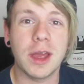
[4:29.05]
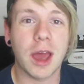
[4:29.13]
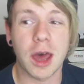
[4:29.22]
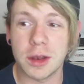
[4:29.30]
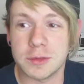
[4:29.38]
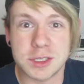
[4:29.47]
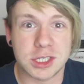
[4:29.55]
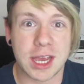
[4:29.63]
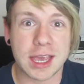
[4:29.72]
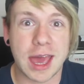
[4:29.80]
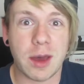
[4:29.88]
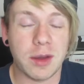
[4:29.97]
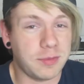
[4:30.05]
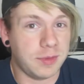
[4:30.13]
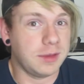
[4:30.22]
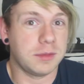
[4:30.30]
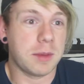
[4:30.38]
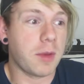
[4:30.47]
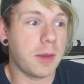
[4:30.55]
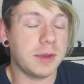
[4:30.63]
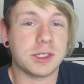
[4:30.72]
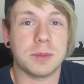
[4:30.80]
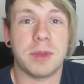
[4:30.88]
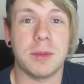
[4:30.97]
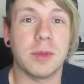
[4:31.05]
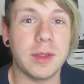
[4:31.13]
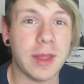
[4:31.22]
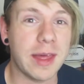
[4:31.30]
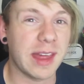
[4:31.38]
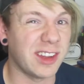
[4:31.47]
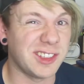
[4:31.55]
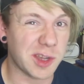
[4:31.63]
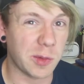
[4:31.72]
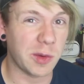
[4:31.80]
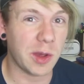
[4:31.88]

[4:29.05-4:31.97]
I'd love to check out if there might be some people in there that I don't